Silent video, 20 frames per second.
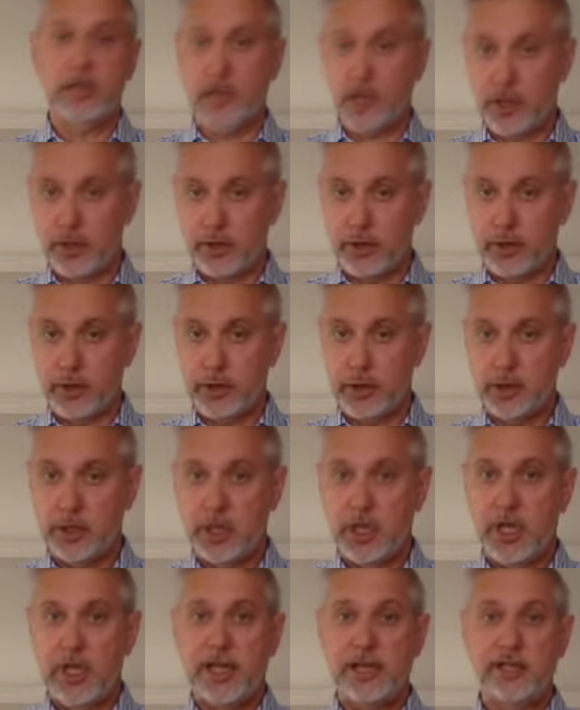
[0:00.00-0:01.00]
dangerous."
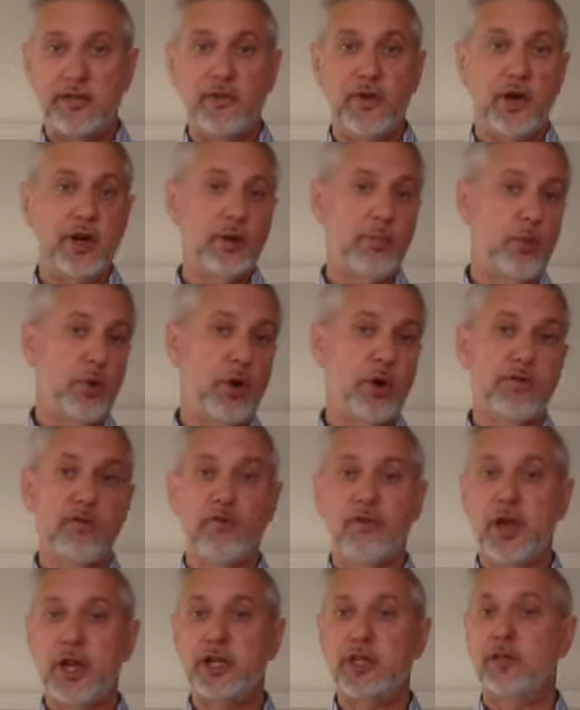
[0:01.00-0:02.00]
That's a very important
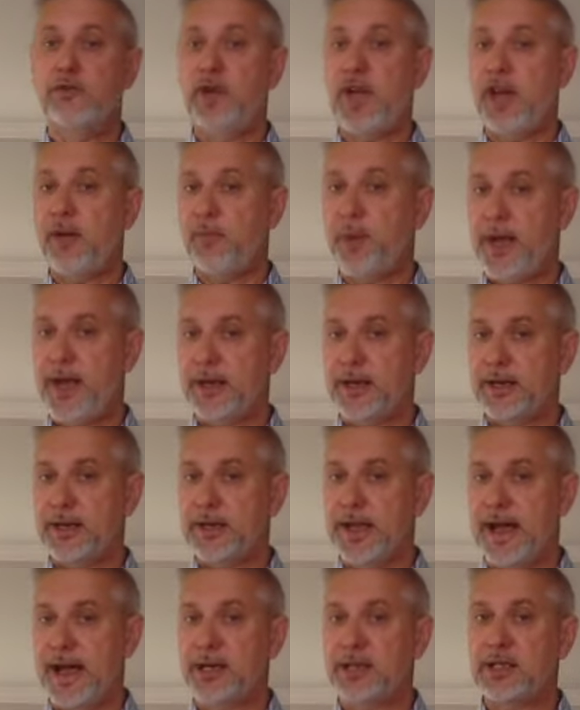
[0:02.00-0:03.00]
phrase if you have panic
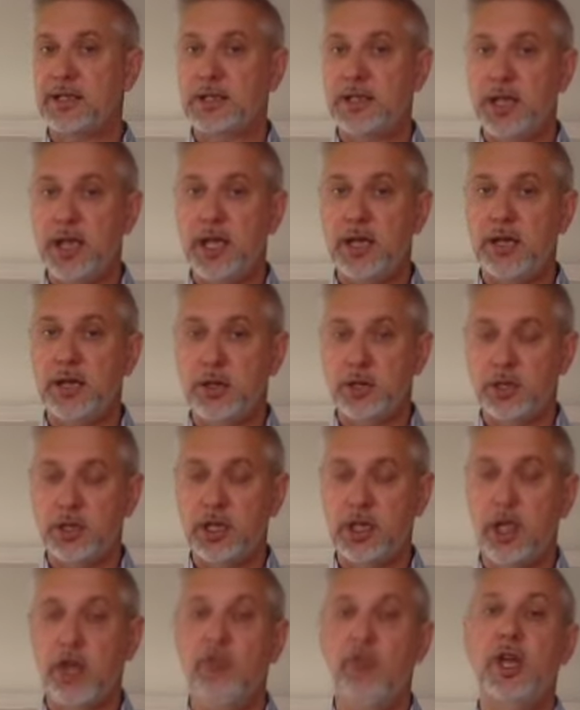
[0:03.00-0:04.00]
attacks, to say to
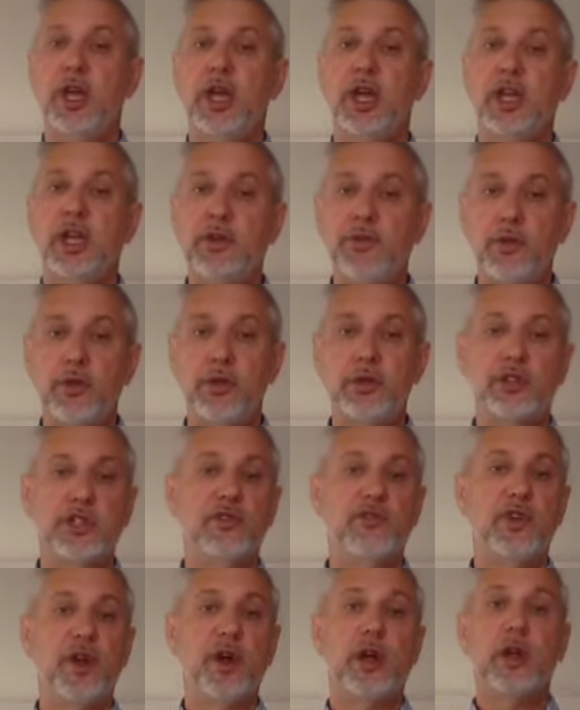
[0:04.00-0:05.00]
yourself, even though this
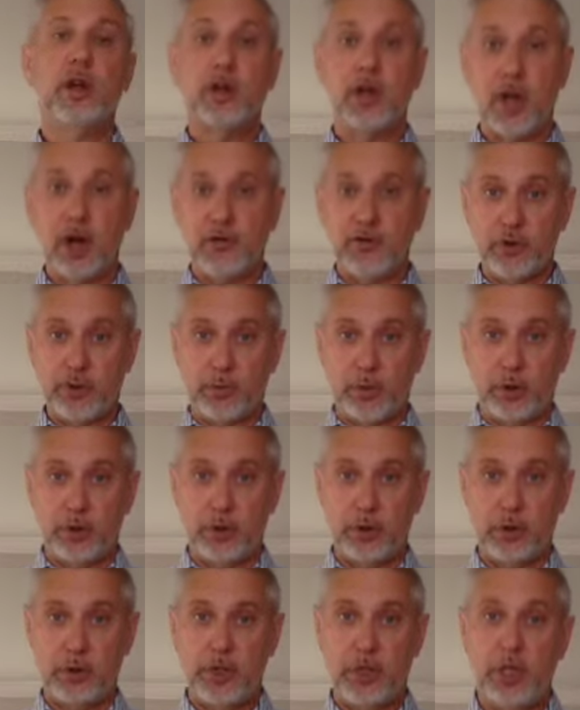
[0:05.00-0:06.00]
is very
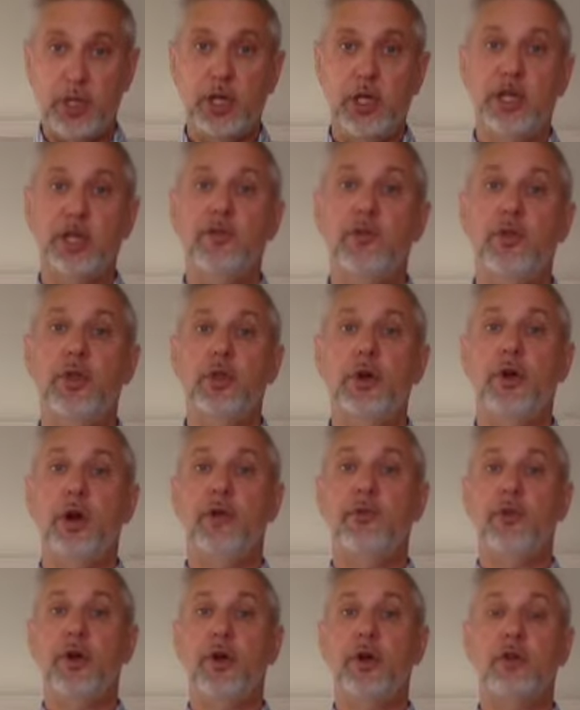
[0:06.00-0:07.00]
uncomfortable, even though
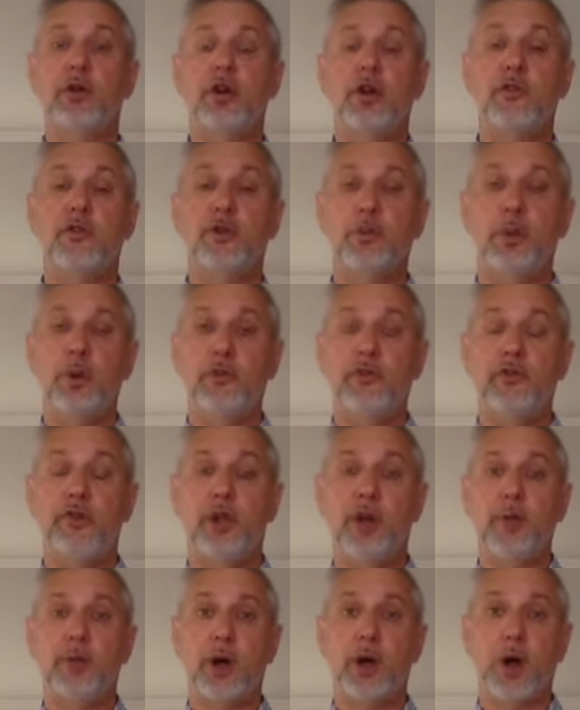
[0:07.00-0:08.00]
I'm very uncomfortable and feel
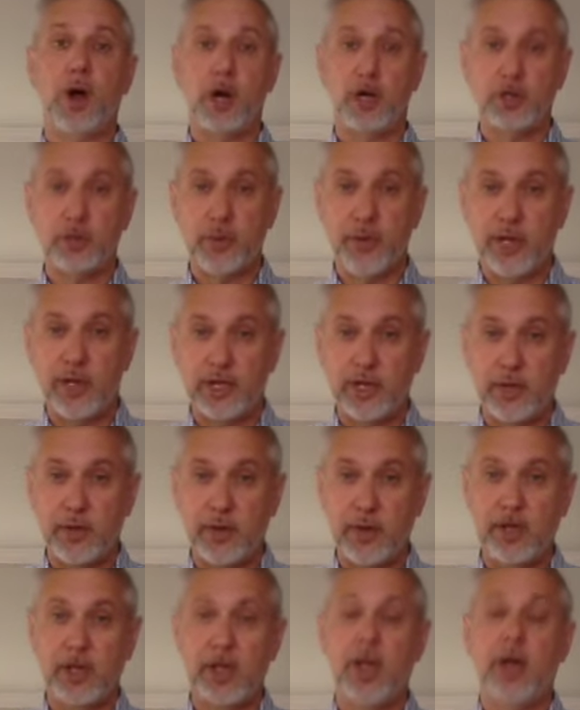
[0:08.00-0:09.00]
like my heart's racing
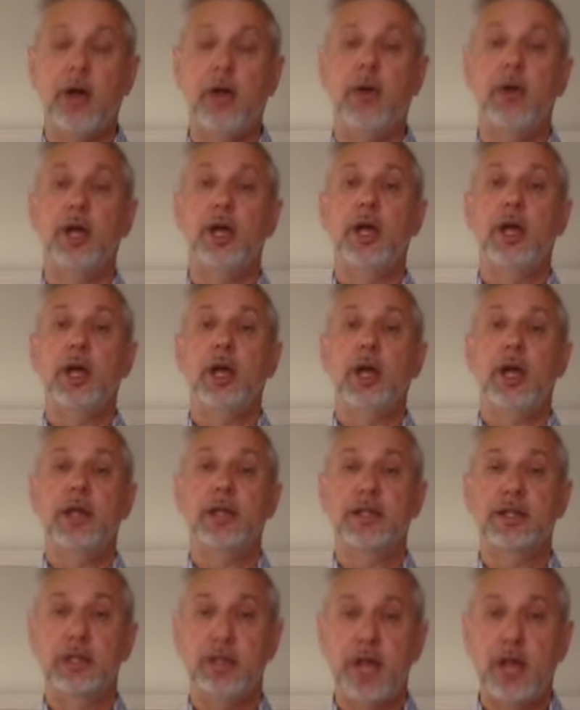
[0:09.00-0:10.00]
right now, this
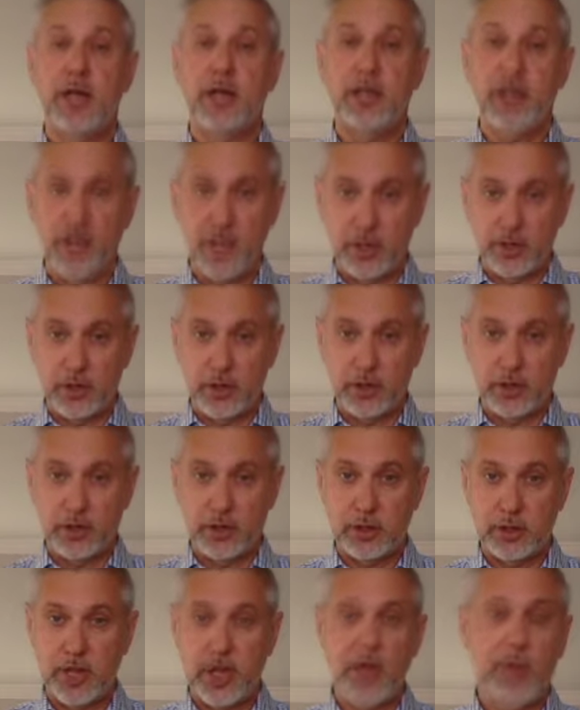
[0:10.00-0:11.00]
is not
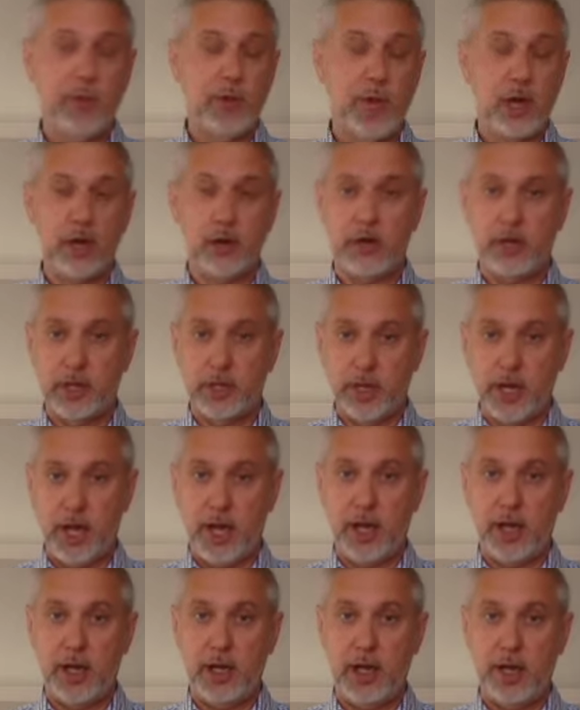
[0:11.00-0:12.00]
dangerous. I am not going to
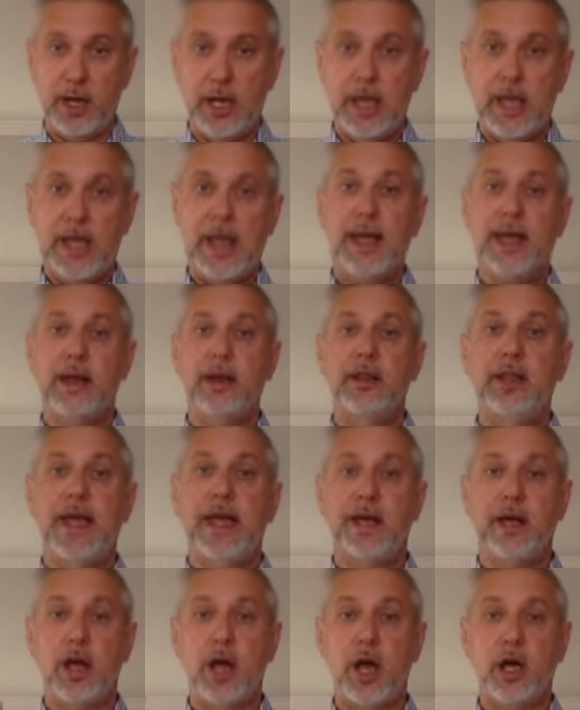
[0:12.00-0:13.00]
die. And
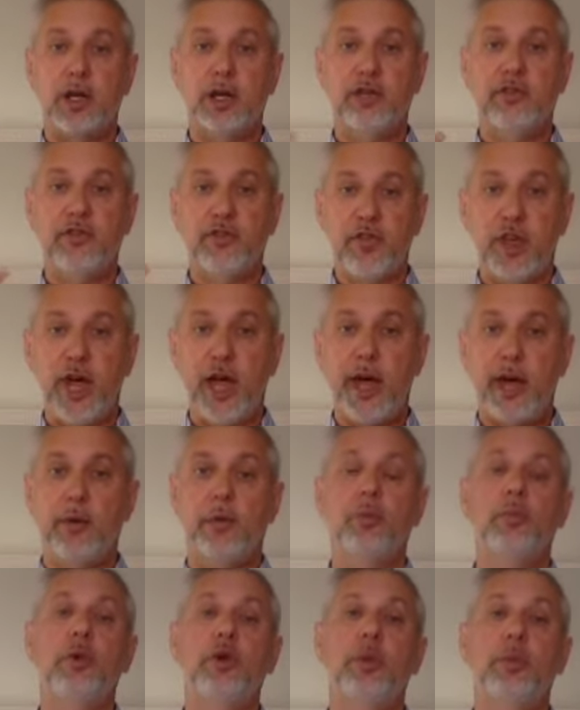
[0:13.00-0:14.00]
that cognitive
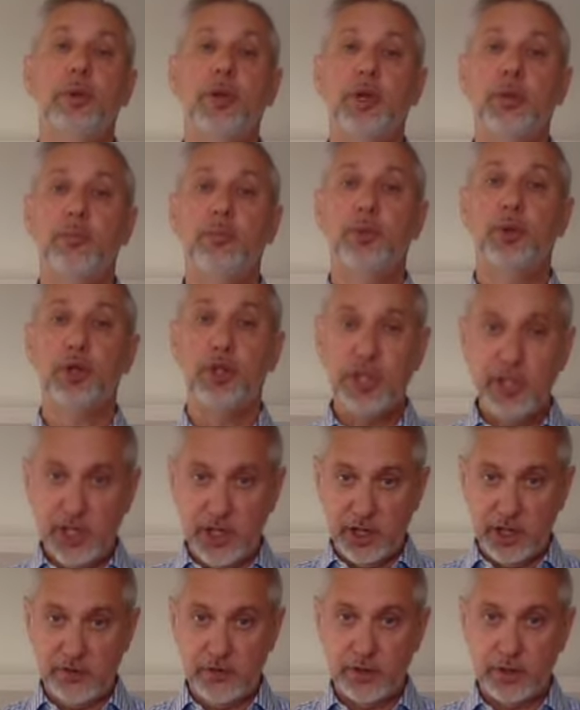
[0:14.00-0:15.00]
thought will be
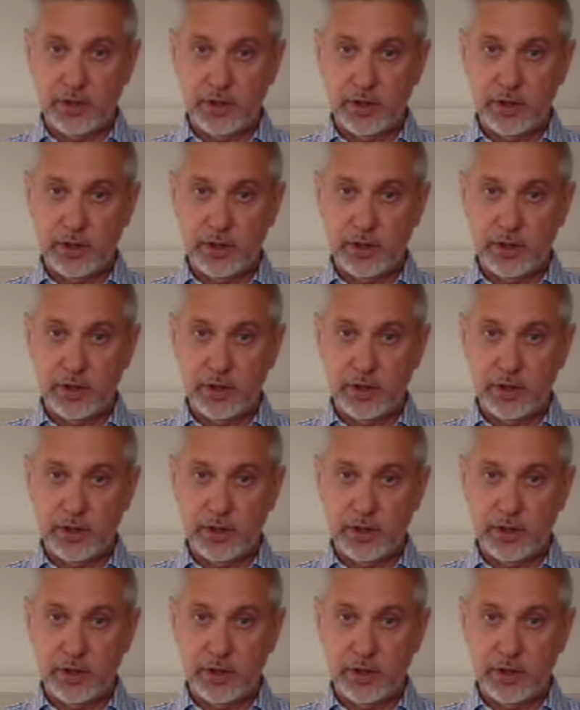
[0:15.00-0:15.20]
believed